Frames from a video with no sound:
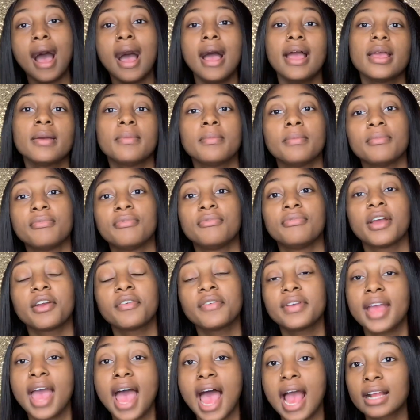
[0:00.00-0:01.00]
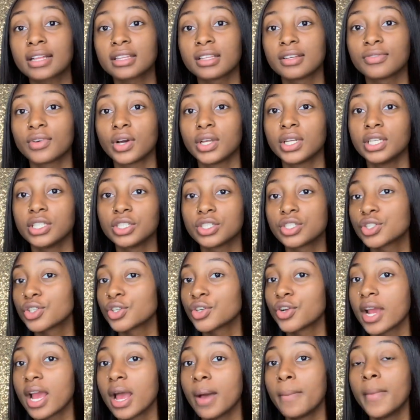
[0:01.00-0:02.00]
I am very active on
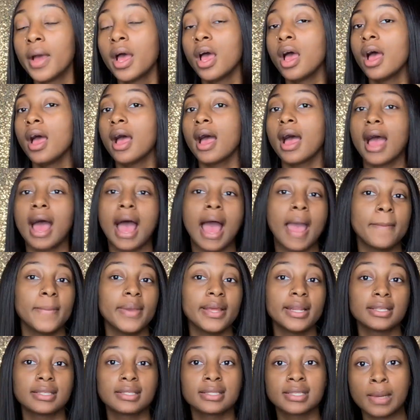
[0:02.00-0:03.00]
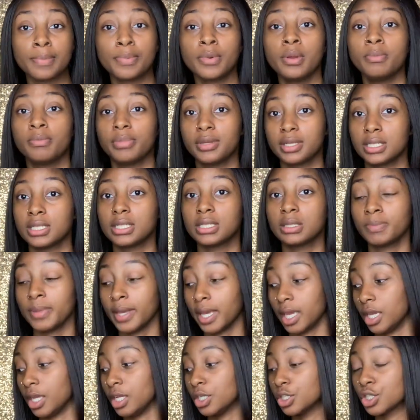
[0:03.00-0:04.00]
Instagram. I made a separate business
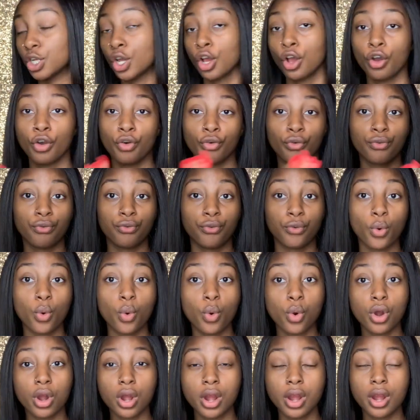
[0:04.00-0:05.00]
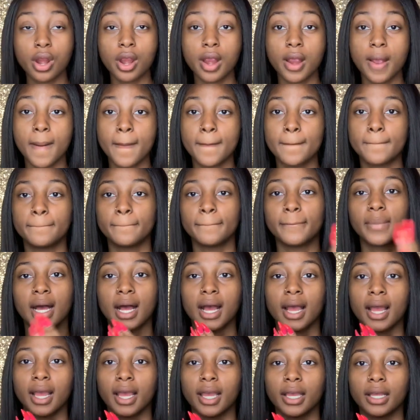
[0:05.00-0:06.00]
page for
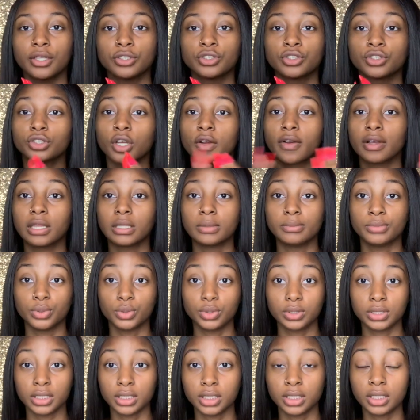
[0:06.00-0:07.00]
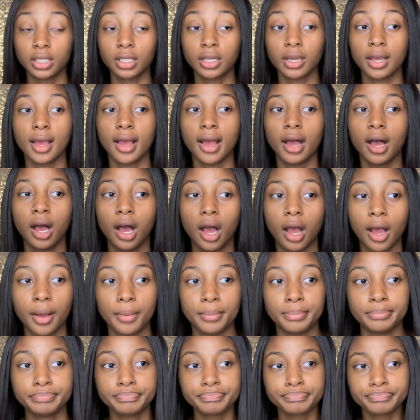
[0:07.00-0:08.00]
my Starla boutique
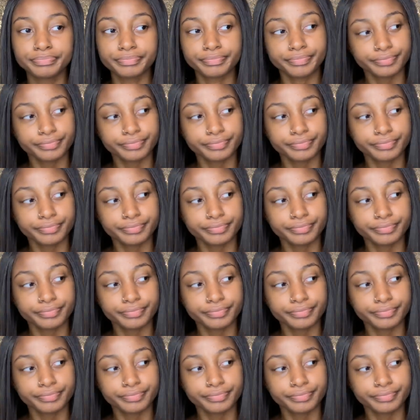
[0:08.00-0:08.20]
um,